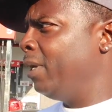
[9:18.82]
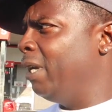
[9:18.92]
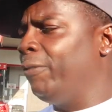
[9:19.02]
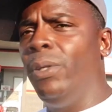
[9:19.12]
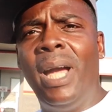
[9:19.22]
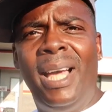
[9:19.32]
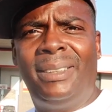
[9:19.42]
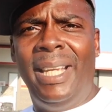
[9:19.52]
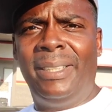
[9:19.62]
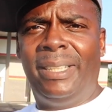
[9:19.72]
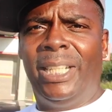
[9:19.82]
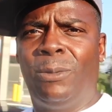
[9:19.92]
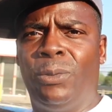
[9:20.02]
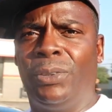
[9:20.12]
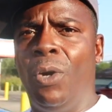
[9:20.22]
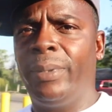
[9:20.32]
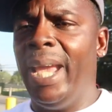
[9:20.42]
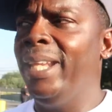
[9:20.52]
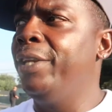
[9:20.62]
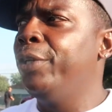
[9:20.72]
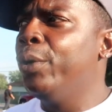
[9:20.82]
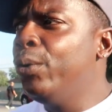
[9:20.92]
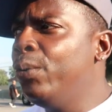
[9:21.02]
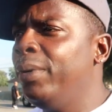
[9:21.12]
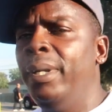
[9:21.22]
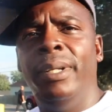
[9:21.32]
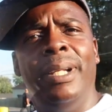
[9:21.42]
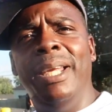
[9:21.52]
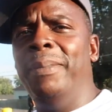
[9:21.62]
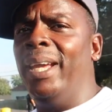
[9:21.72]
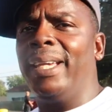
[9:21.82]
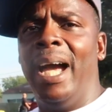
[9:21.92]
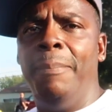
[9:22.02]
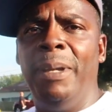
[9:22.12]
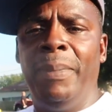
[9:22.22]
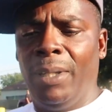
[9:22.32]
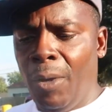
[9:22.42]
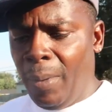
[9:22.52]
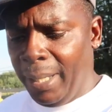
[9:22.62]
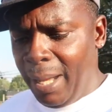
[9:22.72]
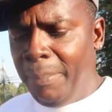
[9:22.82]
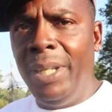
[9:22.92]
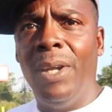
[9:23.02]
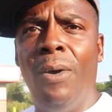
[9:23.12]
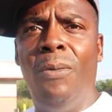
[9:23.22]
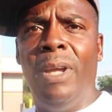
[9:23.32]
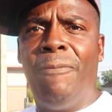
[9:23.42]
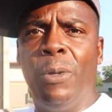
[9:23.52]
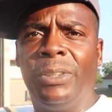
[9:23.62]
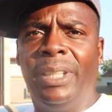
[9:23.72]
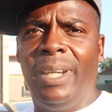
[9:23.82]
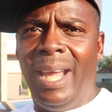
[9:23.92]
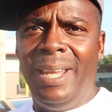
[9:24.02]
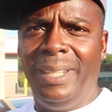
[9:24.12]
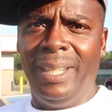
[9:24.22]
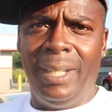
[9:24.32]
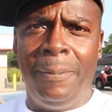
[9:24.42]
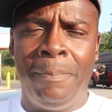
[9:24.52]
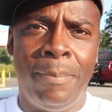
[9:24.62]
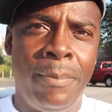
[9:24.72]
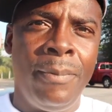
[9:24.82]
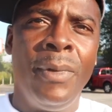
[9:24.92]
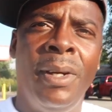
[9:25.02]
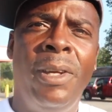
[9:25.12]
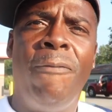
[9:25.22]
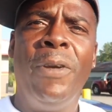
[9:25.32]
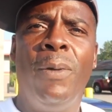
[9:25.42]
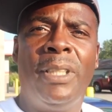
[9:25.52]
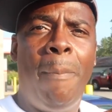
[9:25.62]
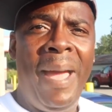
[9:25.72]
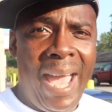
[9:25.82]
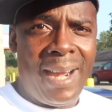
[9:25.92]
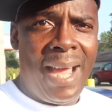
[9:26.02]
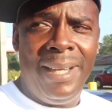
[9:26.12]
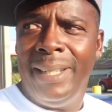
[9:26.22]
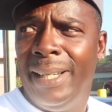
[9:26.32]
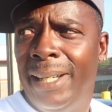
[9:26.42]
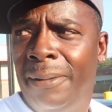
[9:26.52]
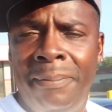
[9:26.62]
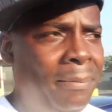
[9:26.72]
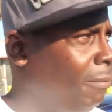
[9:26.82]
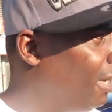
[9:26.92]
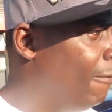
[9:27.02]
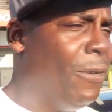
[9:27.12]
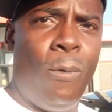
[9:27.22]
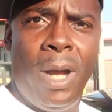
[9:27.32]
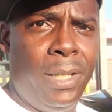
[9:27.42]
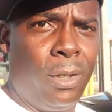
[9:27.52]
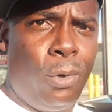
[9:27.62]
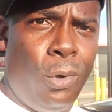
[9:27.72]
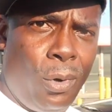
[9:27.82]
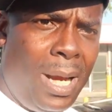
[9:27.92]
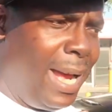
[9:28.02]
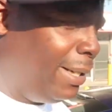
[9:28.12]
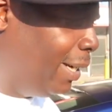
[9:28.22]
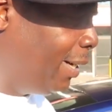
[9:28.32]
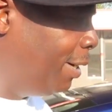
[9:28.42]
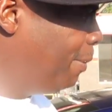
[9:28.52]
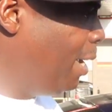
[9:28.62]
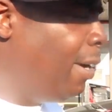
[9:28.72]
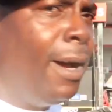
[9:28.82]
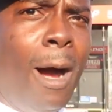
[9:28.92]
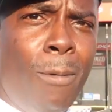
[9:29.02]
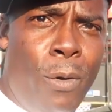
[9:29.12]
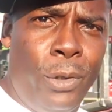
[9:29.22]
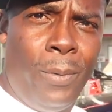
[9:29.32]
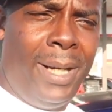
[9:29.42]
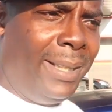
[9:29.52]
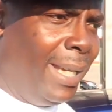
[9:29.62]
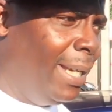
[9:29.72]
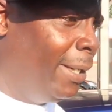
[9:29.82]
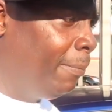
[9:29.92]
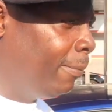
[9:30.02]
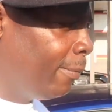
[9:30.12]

If you guys think that this is okay to do, leave me a comment below and let me know if it was a good idea, if it was a bad idea, if it wasn't a cool idea, I won't do it again.